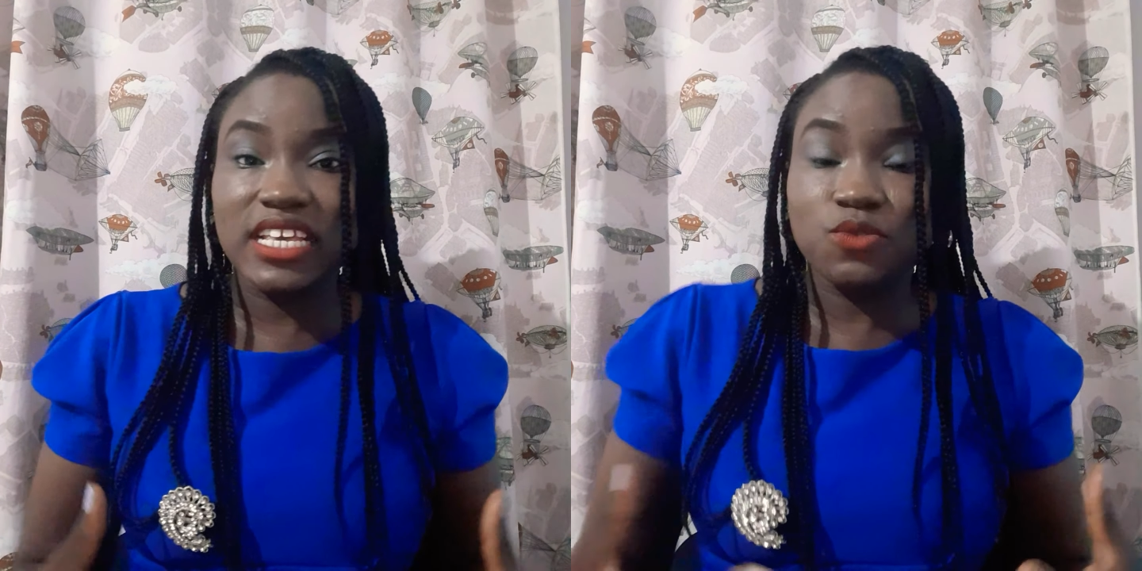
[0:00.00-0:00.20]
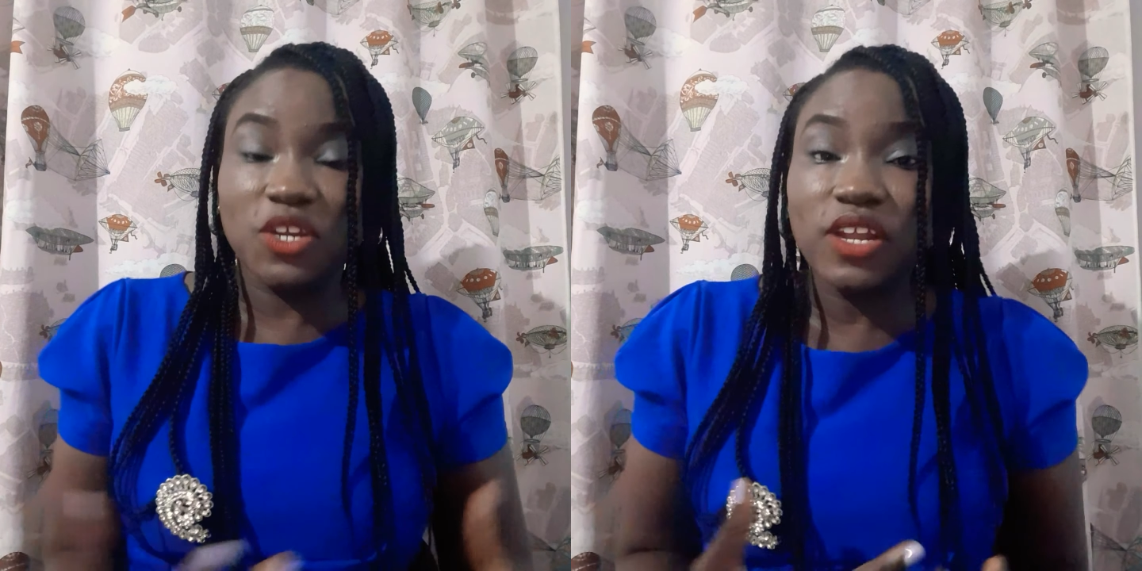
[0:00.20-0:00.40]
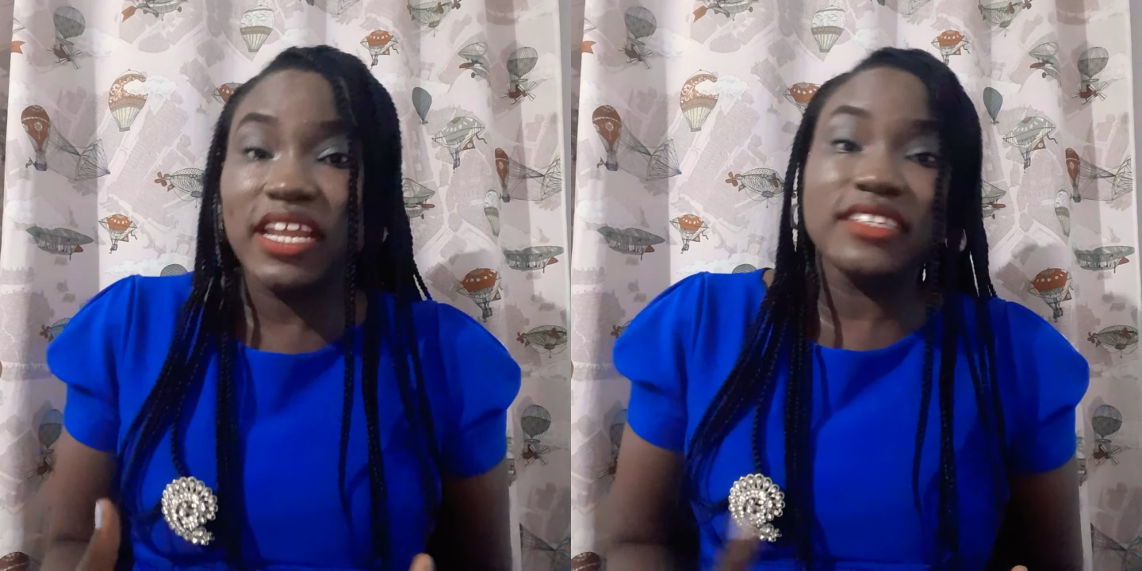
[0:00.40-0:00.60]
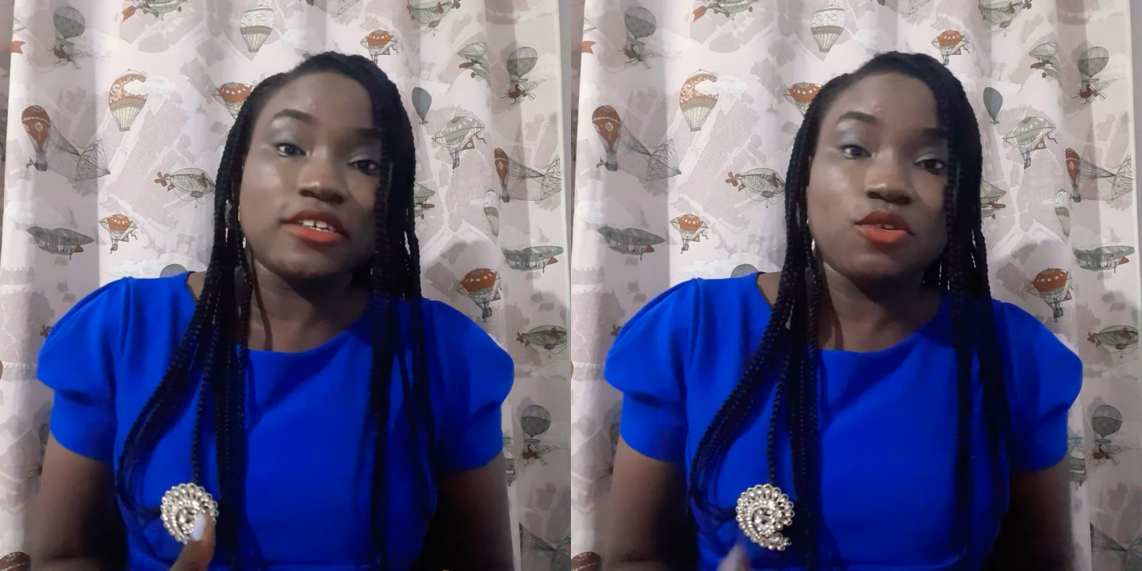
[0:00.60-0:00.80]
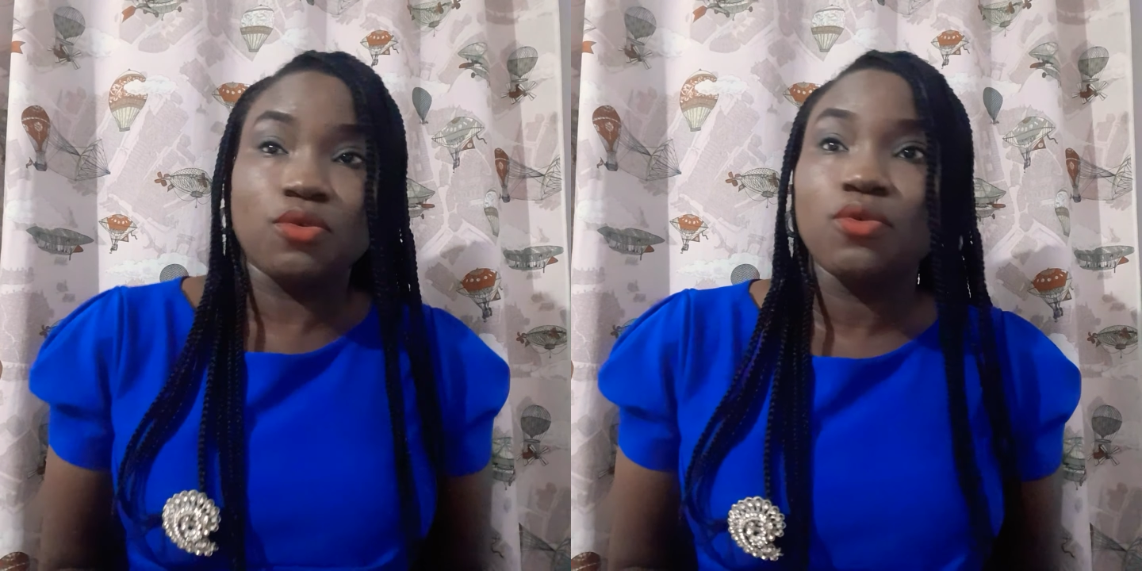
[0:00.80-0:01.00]
is we're not
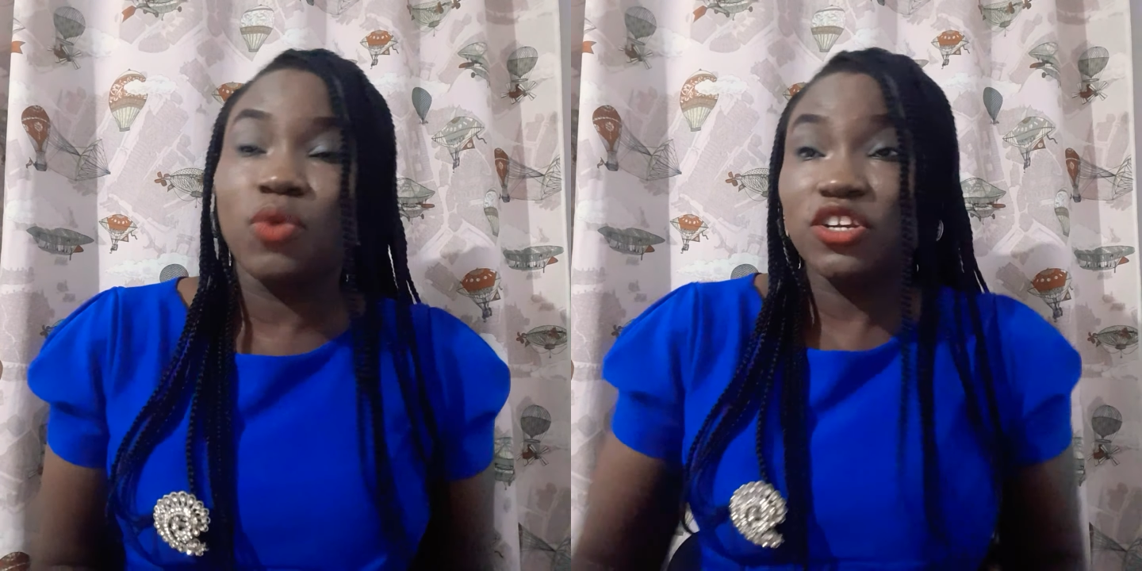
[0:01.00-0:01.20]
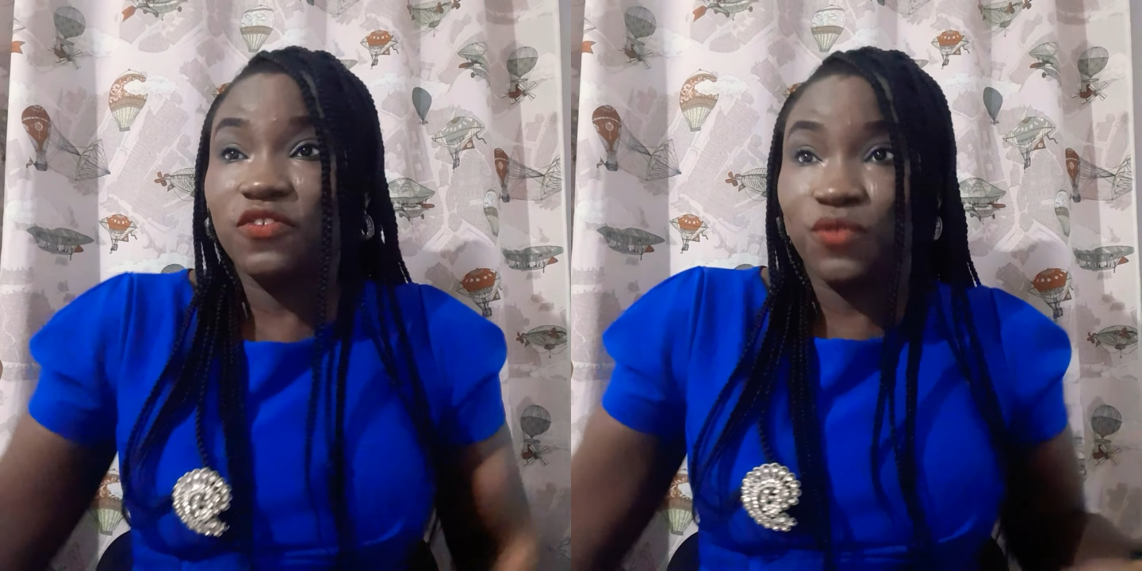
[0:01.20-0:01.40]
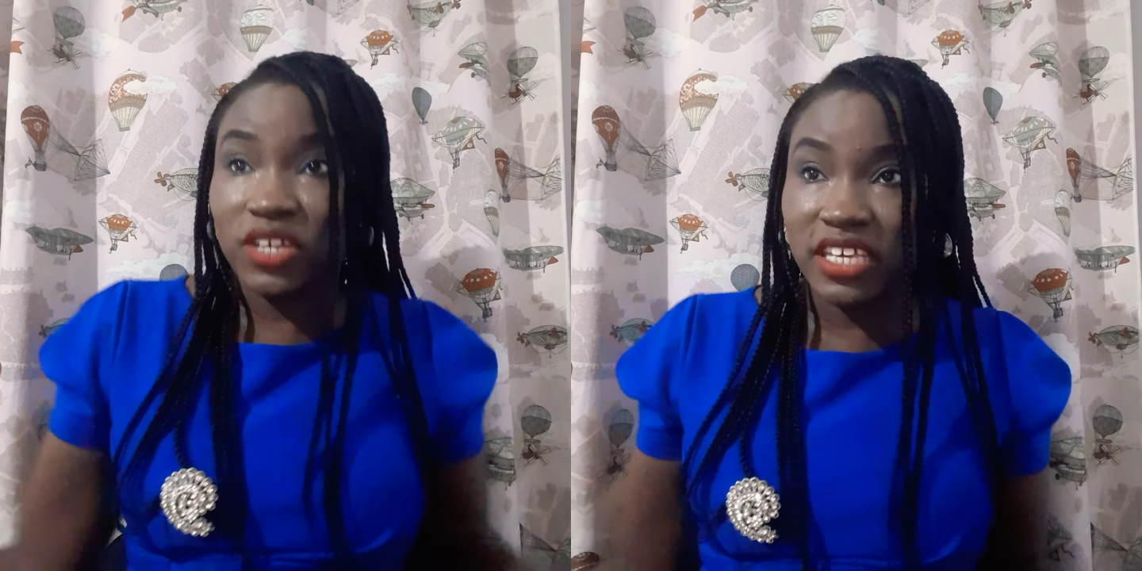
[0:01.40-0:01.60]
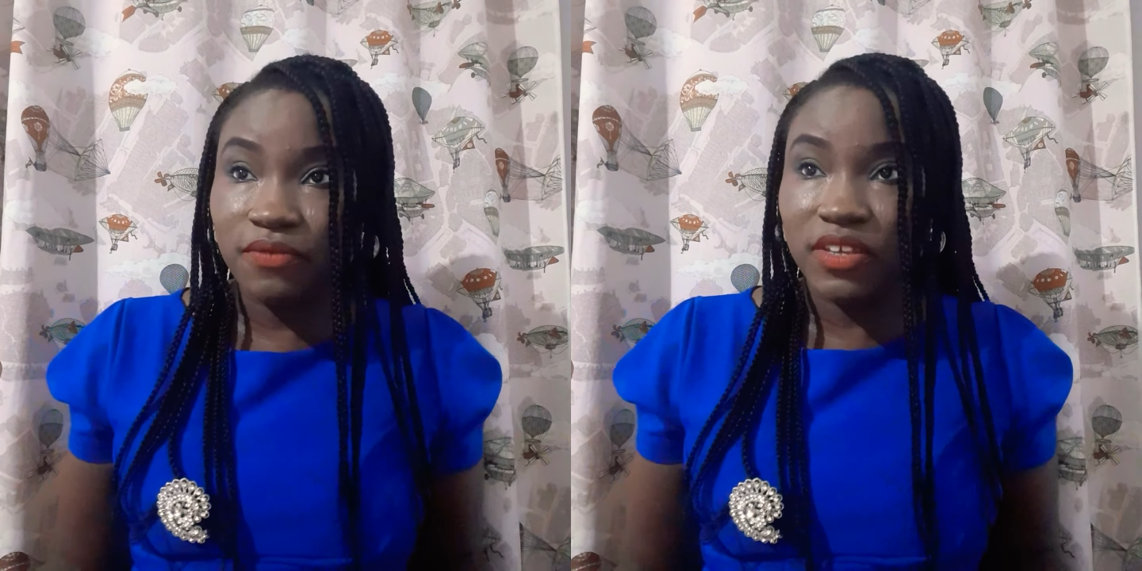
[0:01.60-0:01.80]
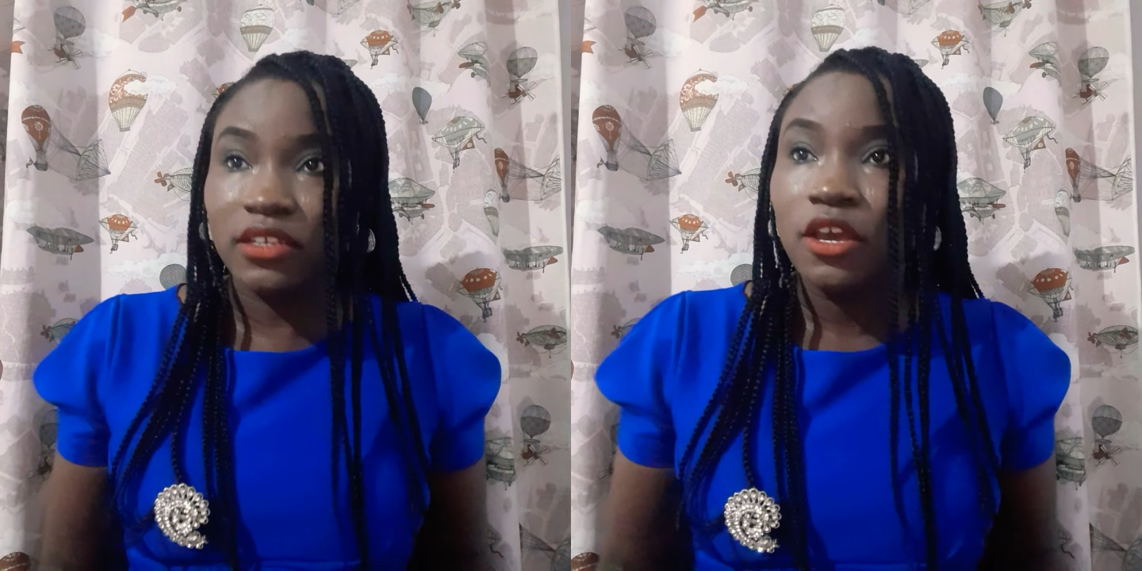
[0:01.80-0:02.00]
letting go, we're not
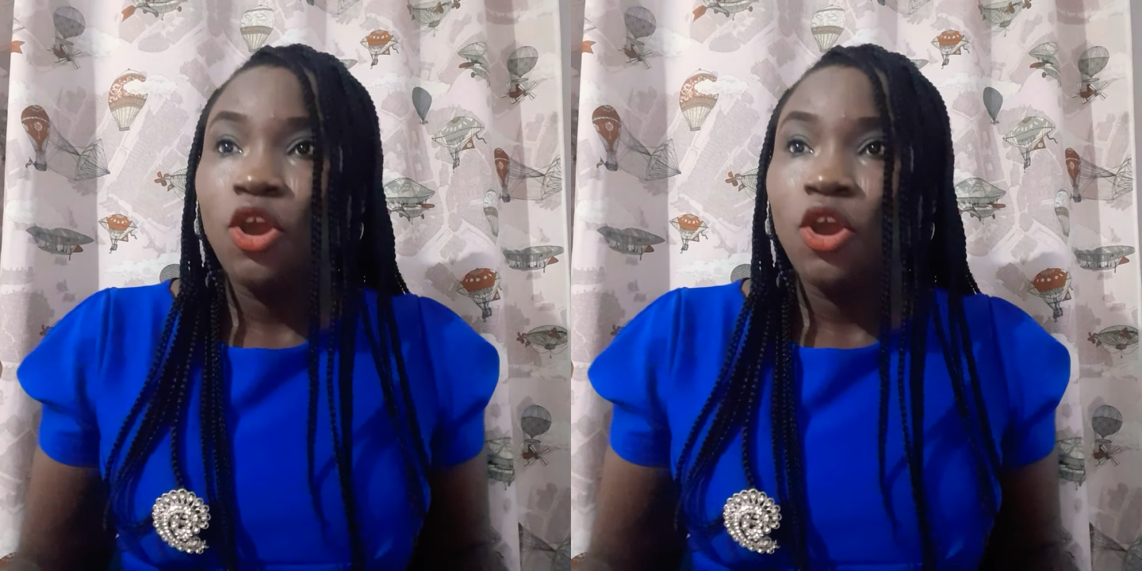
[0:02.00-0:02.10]
forgiving,